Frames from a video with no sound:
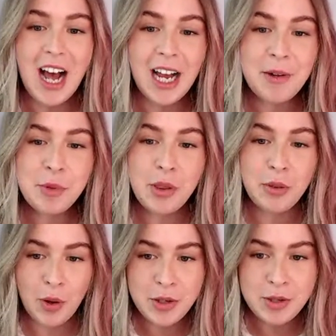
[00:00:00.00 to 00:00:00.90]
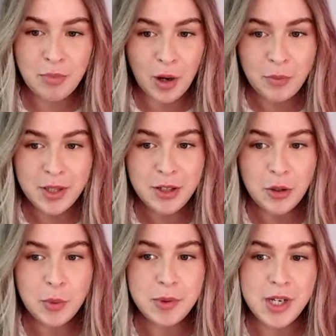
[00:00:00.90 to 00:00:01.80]
I will throw to Bronwyn,
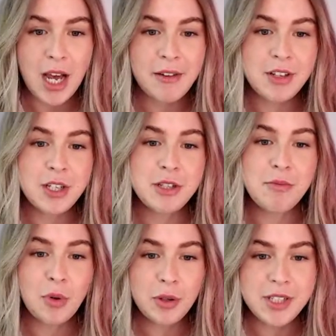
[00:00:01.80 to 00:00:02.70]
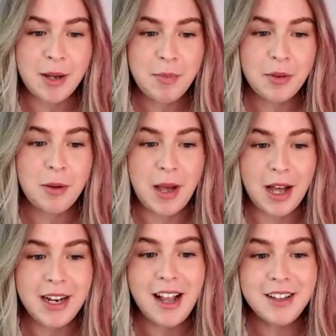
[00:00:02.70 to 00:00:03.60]
who will dive into more depth
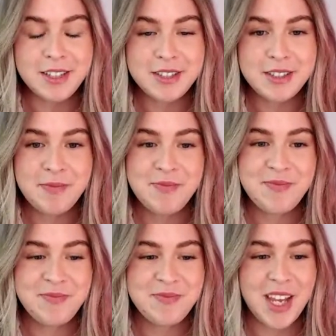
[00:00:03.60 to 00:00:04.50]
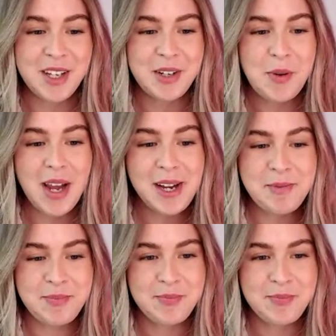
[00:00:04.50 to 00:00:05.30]
about Alice. Take it away.